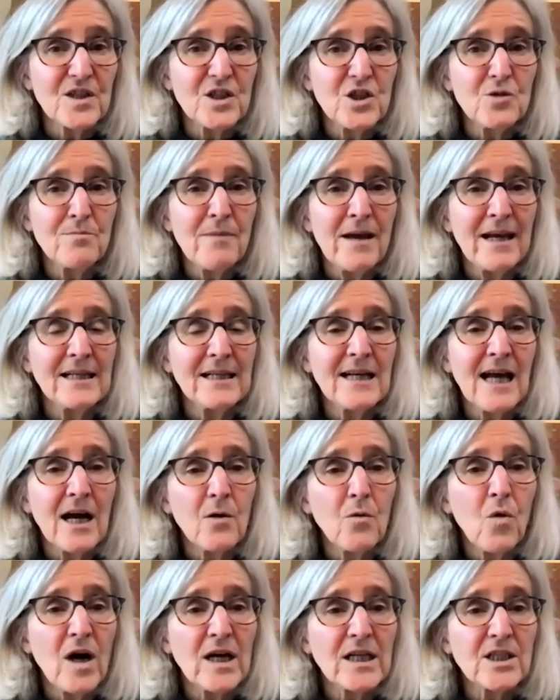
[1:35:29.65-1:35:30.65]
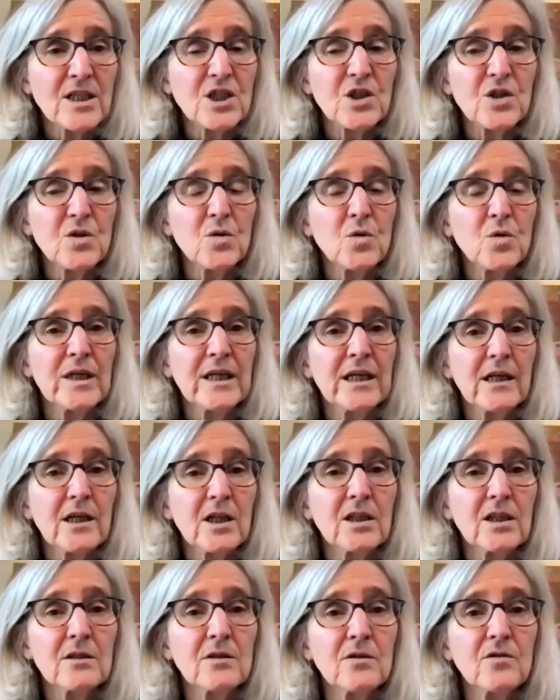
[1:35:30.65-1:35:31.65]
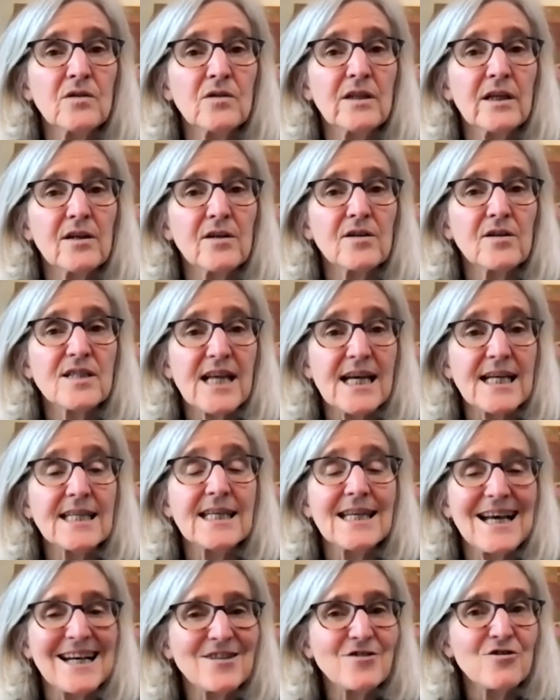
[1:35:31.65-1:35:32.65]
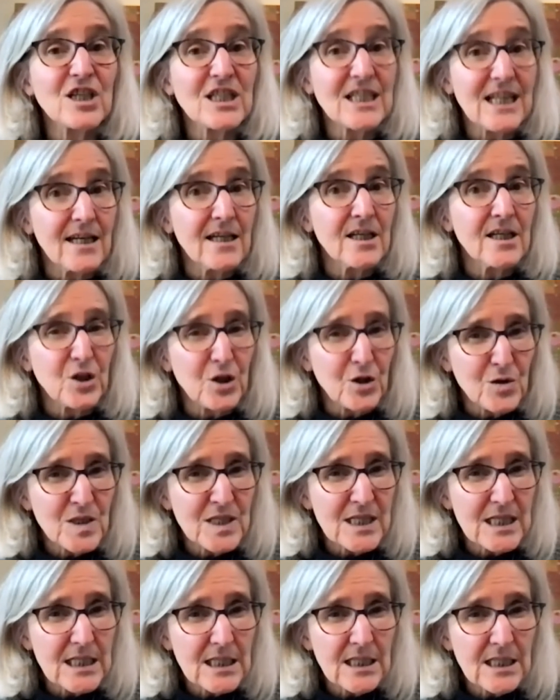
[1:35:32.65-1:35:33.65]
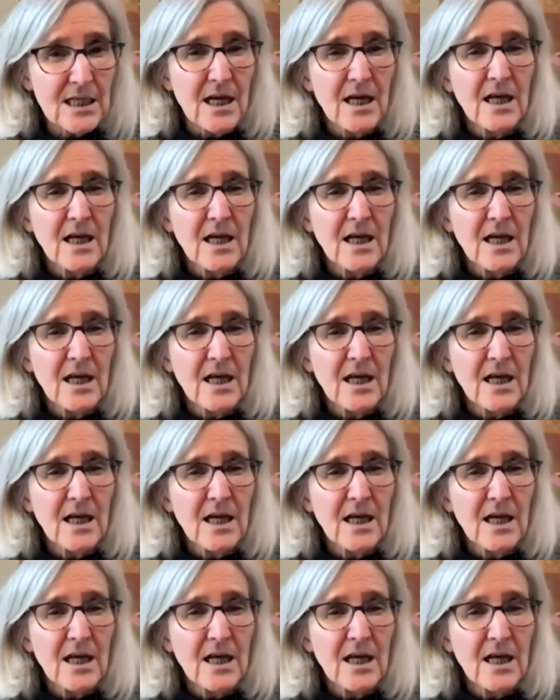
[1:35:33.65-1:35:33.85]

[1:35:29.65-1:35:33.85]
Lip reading: You may not want to include their psychiatric diagnosis